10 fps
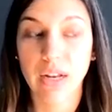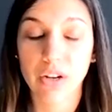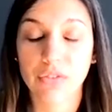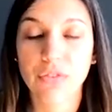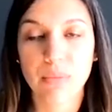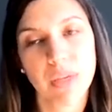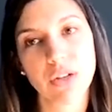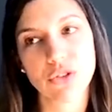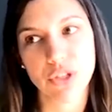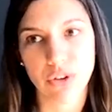are from
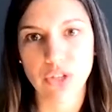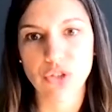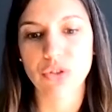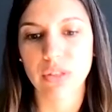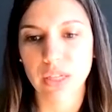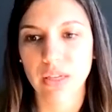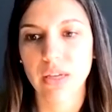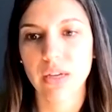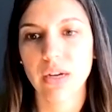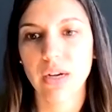here generationally,
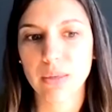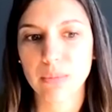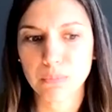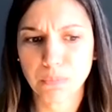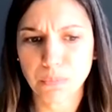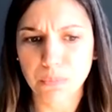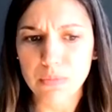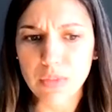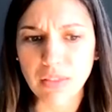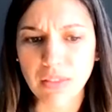
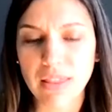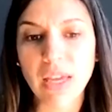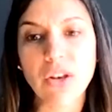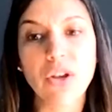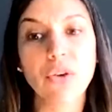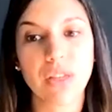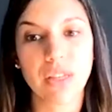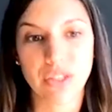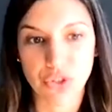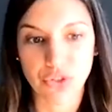that they know
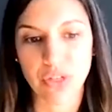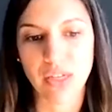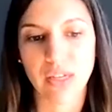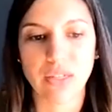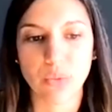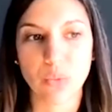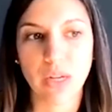the history as